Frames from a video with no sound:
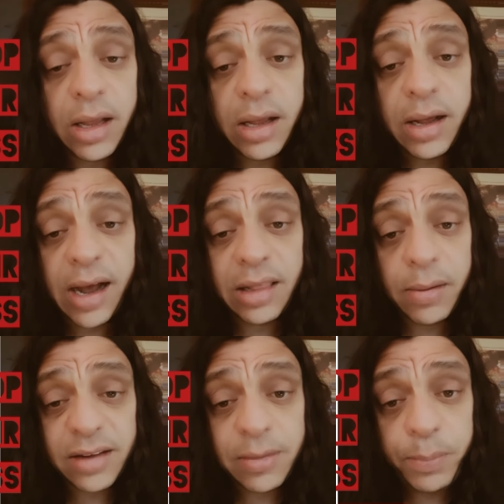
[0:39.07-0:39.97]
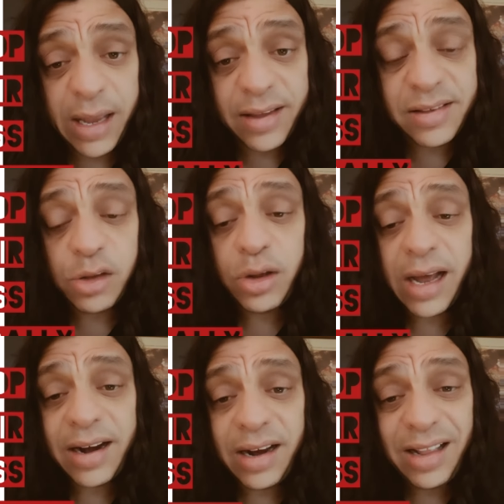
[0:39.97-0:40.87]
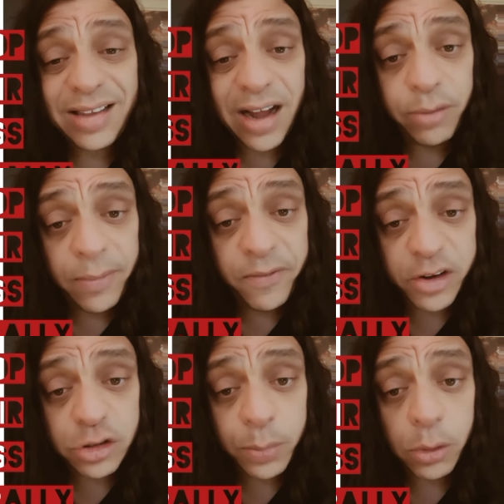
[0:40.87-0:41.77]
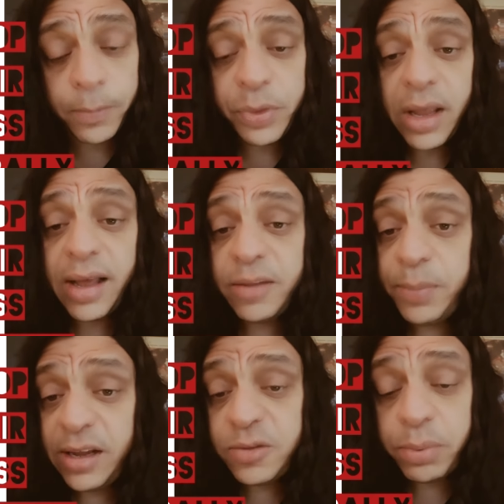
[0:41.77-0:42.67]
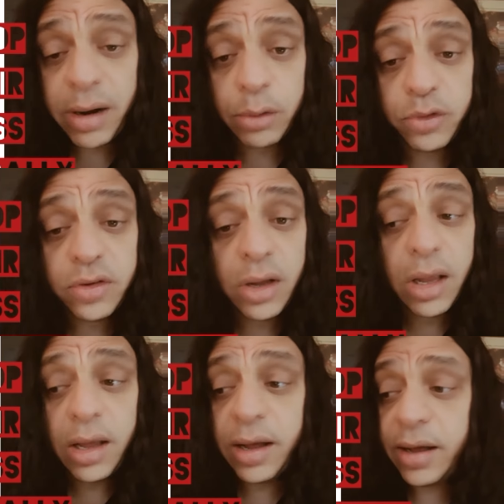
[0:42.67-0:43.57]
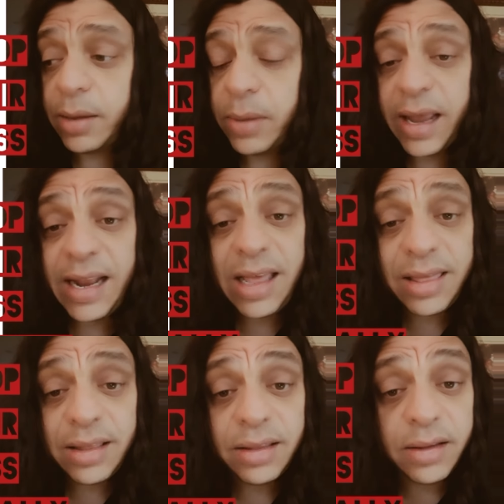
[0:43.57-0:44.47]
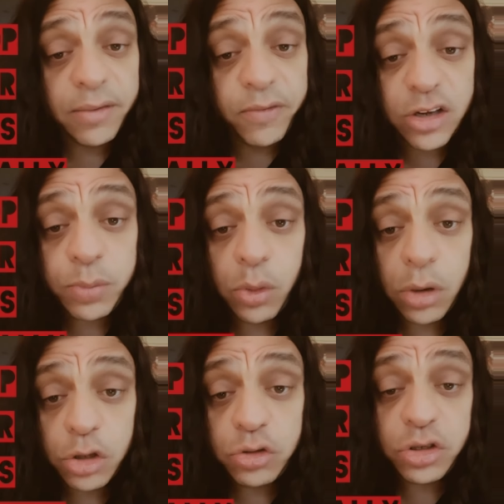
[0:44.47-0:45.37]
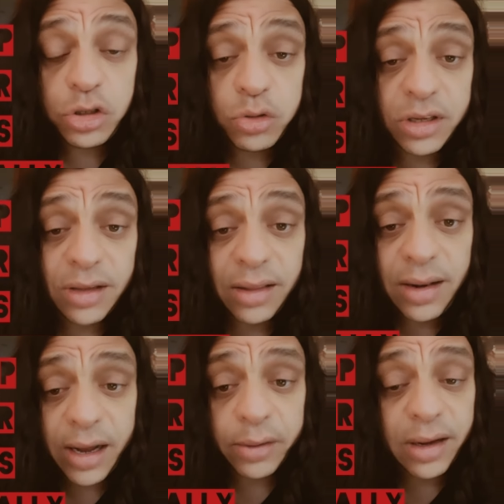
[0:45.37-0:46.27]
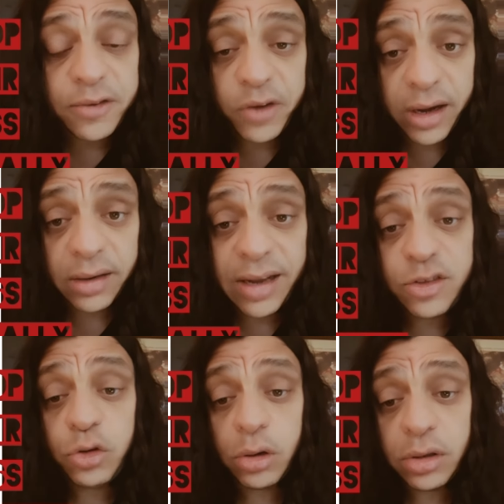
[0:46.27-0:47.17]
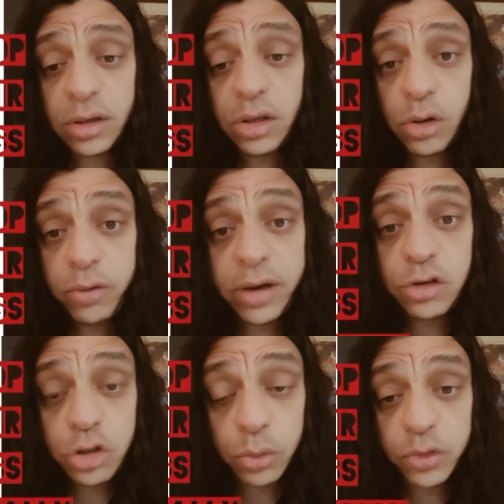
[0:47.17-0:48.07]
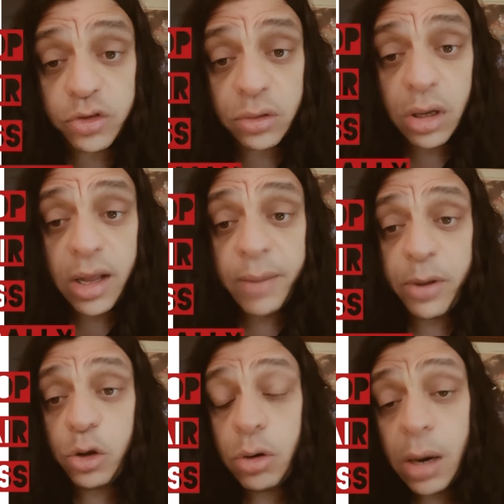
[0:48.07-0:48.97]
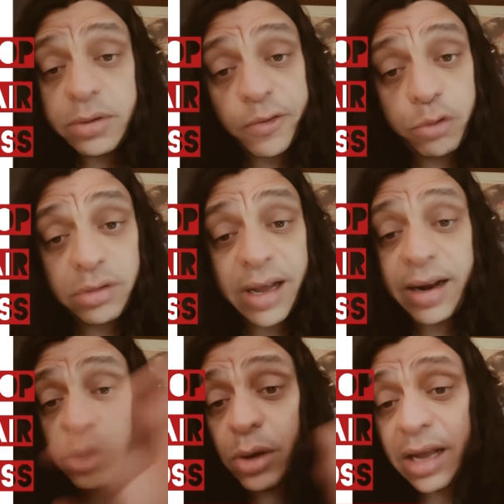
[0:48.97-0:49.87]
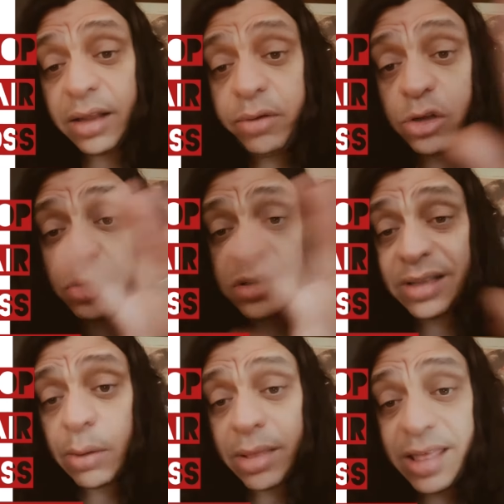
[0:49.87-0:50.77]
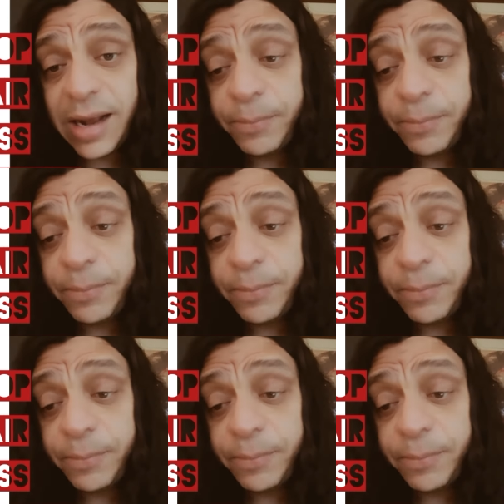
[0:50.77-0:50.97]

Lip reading: as a base. Then you can add any dark green vegetable, pea sprouts, any vegetable you want to juice a dandelion, that's fine. That's your green juice. But you go have some fruit diet and you add the green juices now and then.